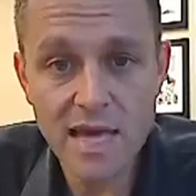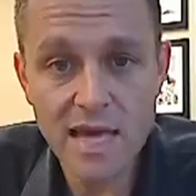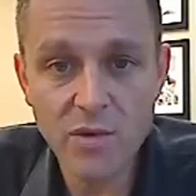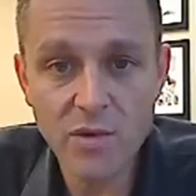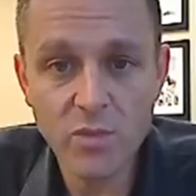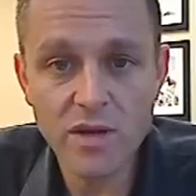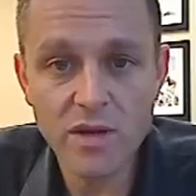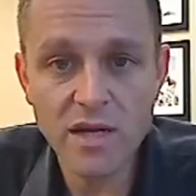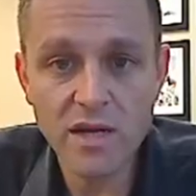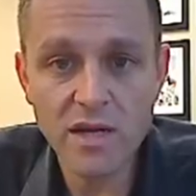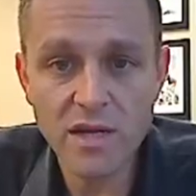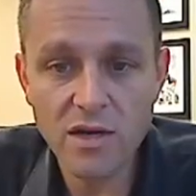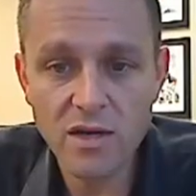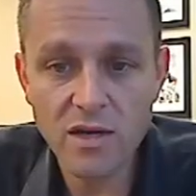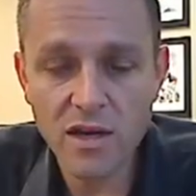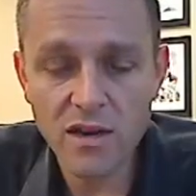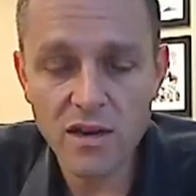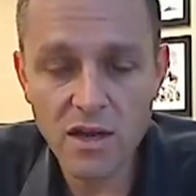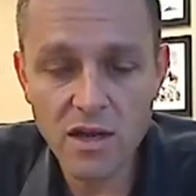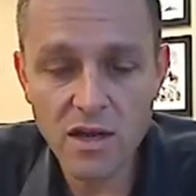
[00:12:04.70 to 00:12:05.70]
that
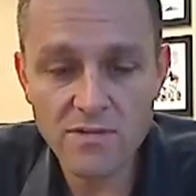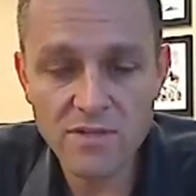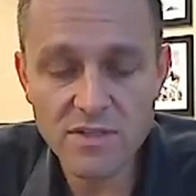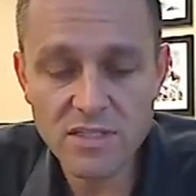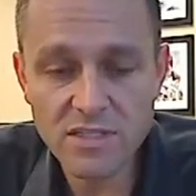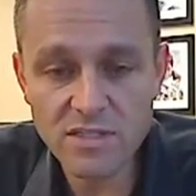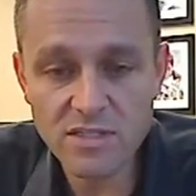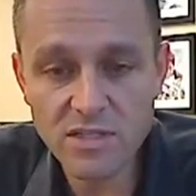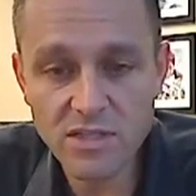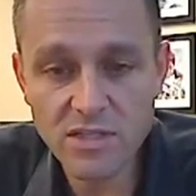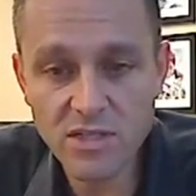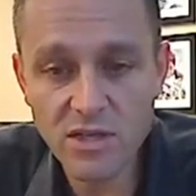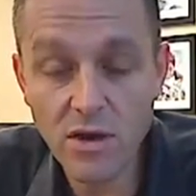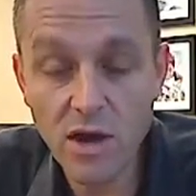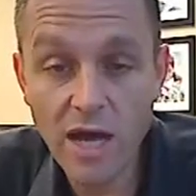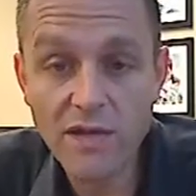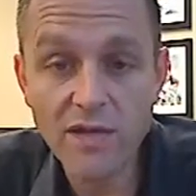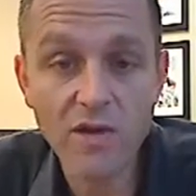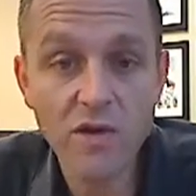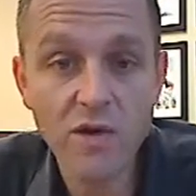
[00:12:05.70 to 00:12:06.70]
a lot of us are, you know,
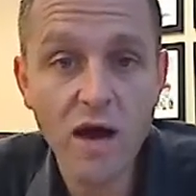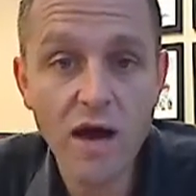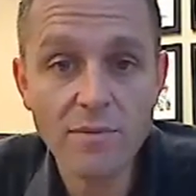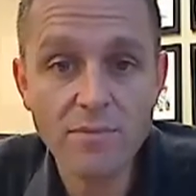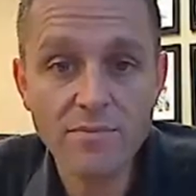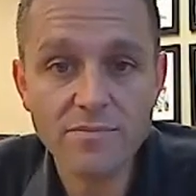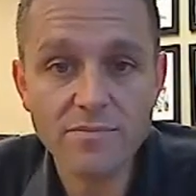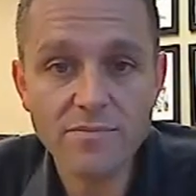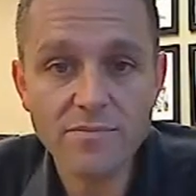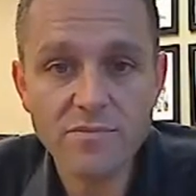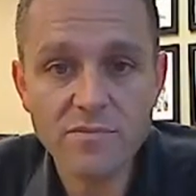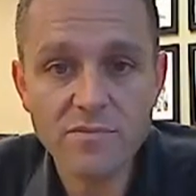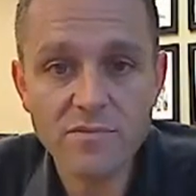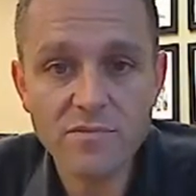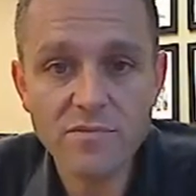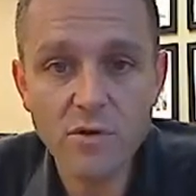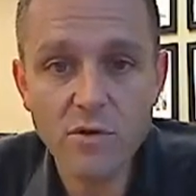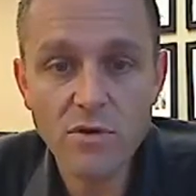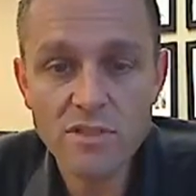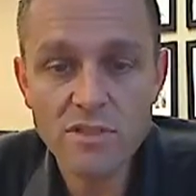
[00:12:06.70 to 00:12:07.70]
I know I'm
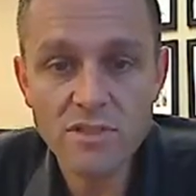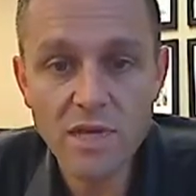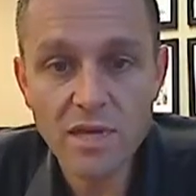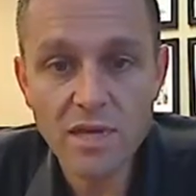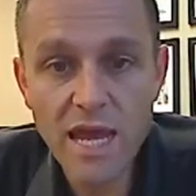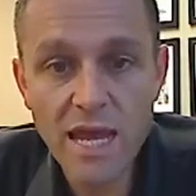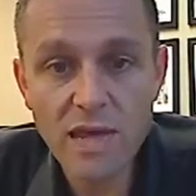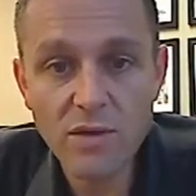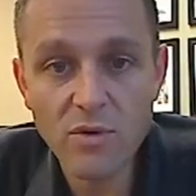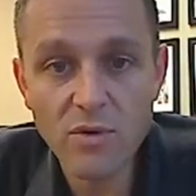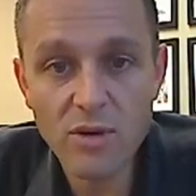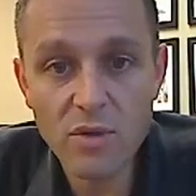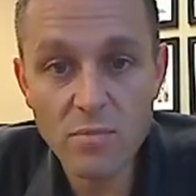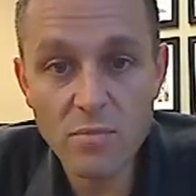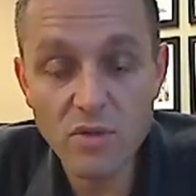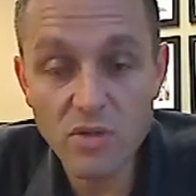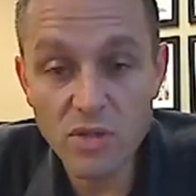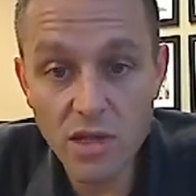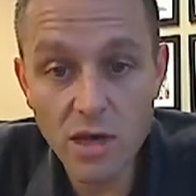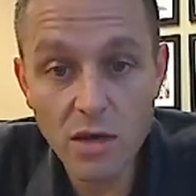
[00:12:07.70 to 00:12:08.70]
focused on, hey, we want to
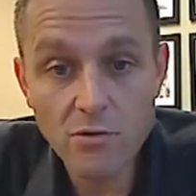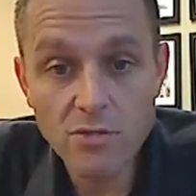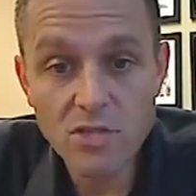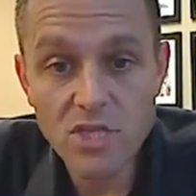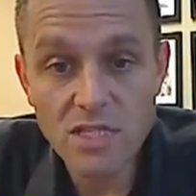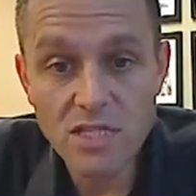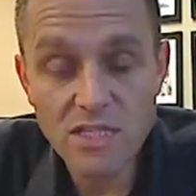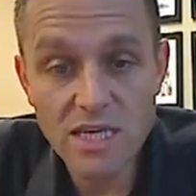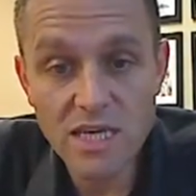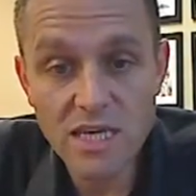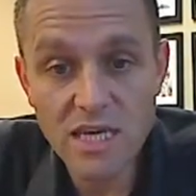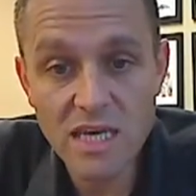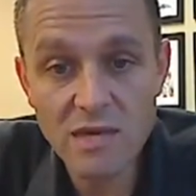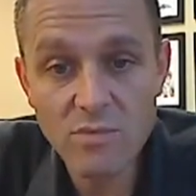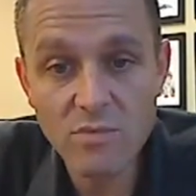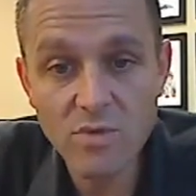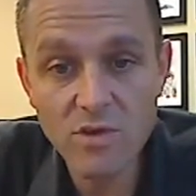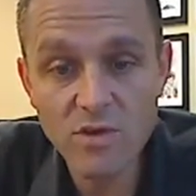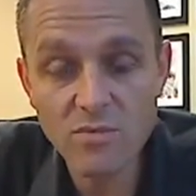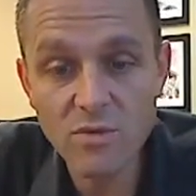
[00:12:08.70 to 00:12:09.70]
build a coaching
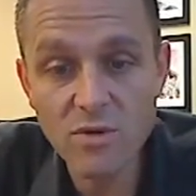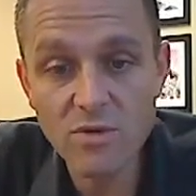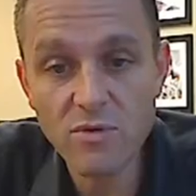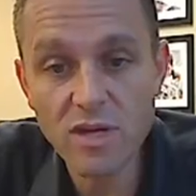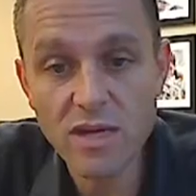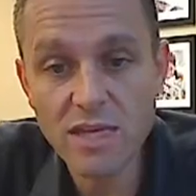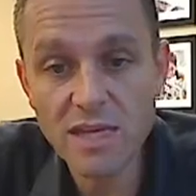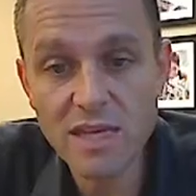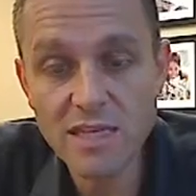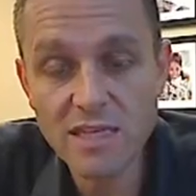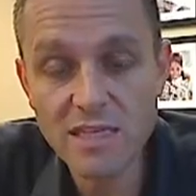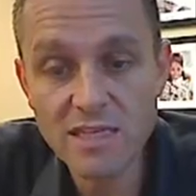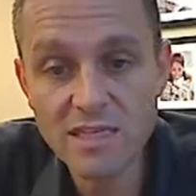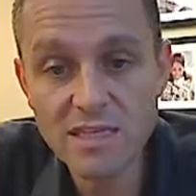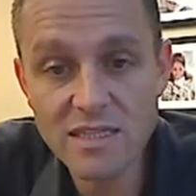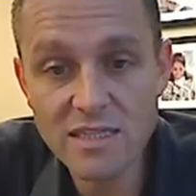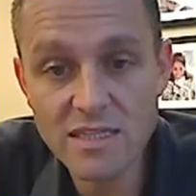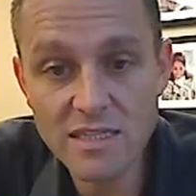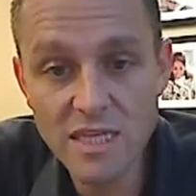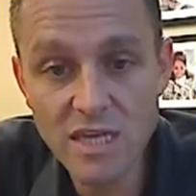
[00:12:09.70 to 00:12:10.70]
team. We want to get
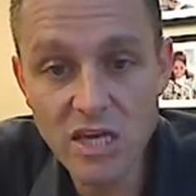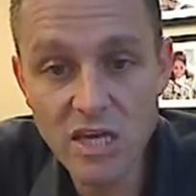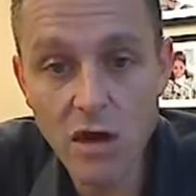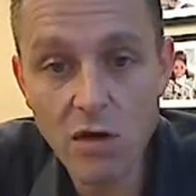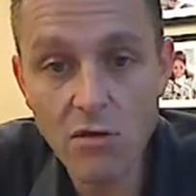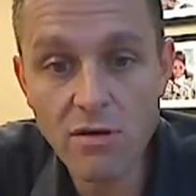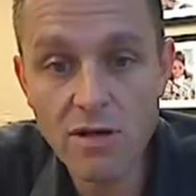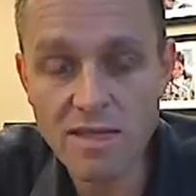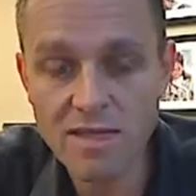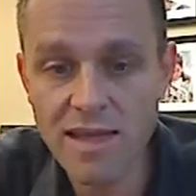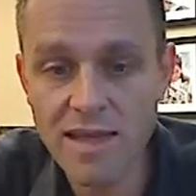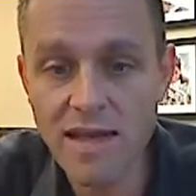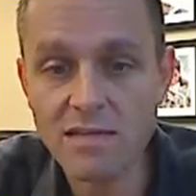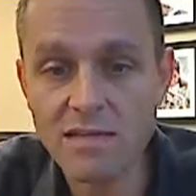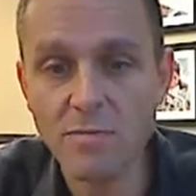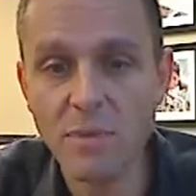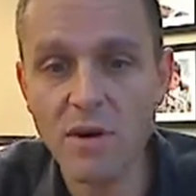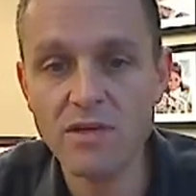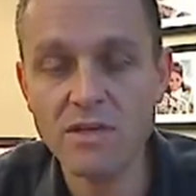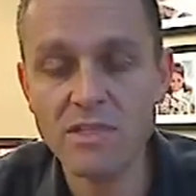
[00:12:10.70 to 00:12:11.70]
this thing going. And
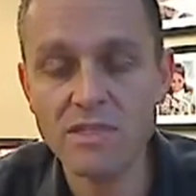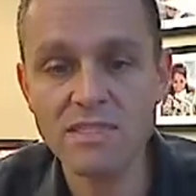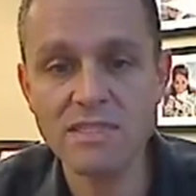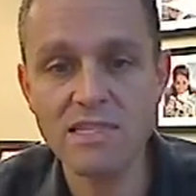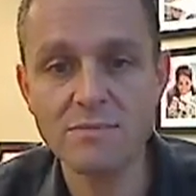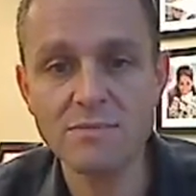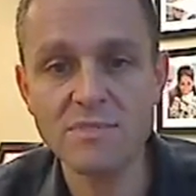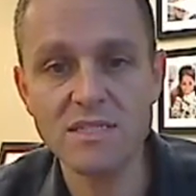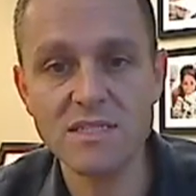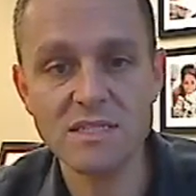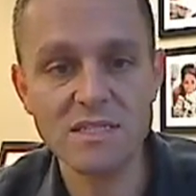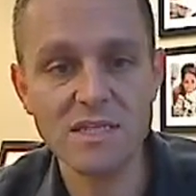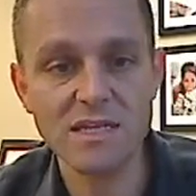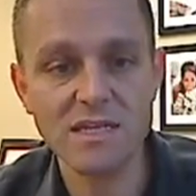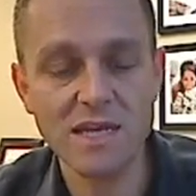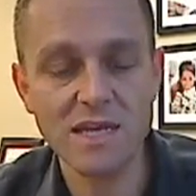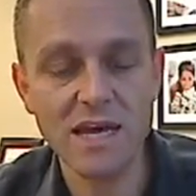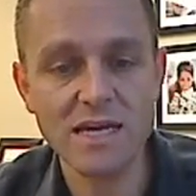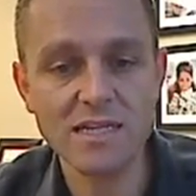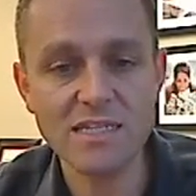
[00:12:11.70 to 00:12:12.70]
that part seems to
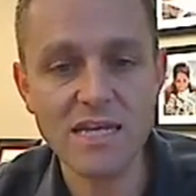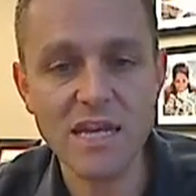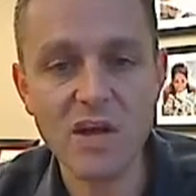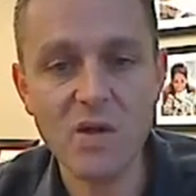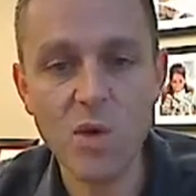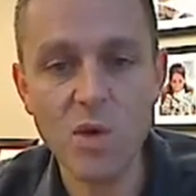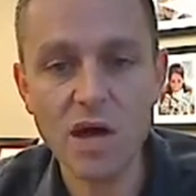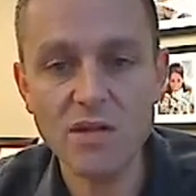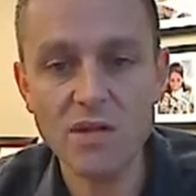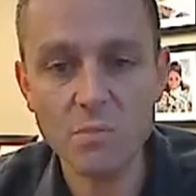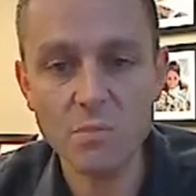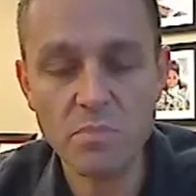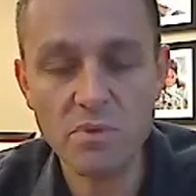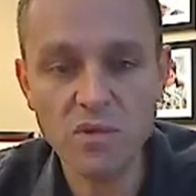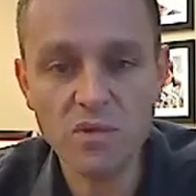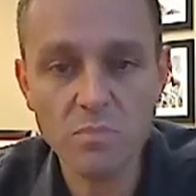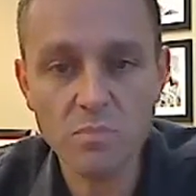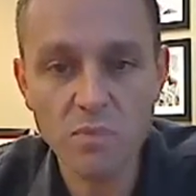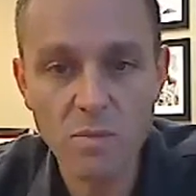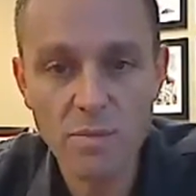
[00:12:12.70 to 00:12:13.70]
kind of take a while to
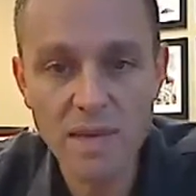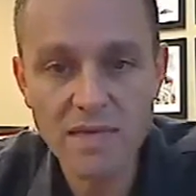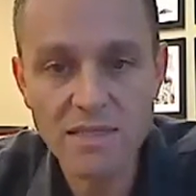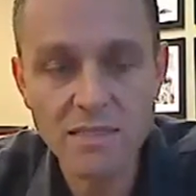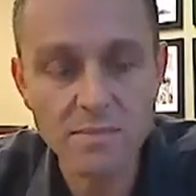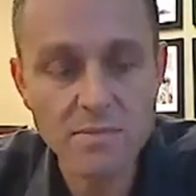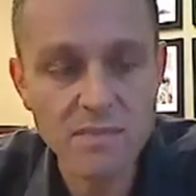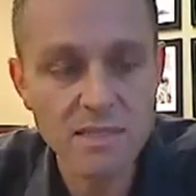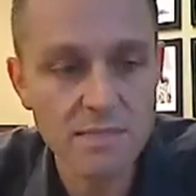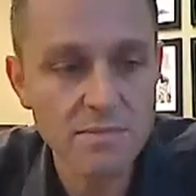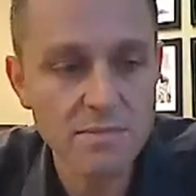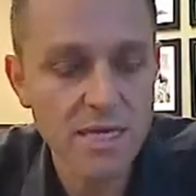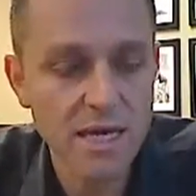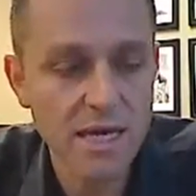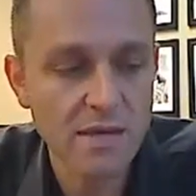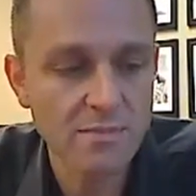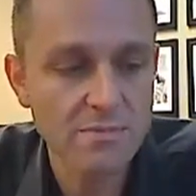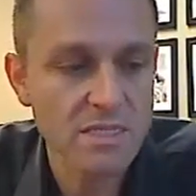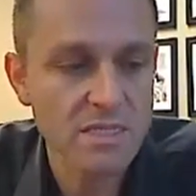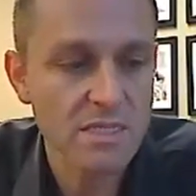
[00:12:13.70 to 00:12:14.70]
build momentum
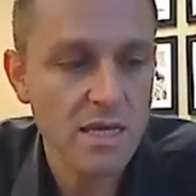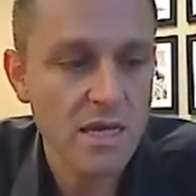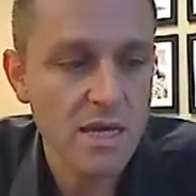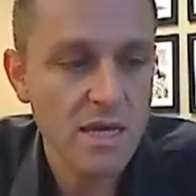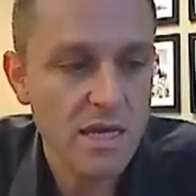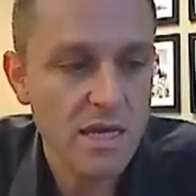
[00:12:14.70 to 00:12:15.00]
sometimes.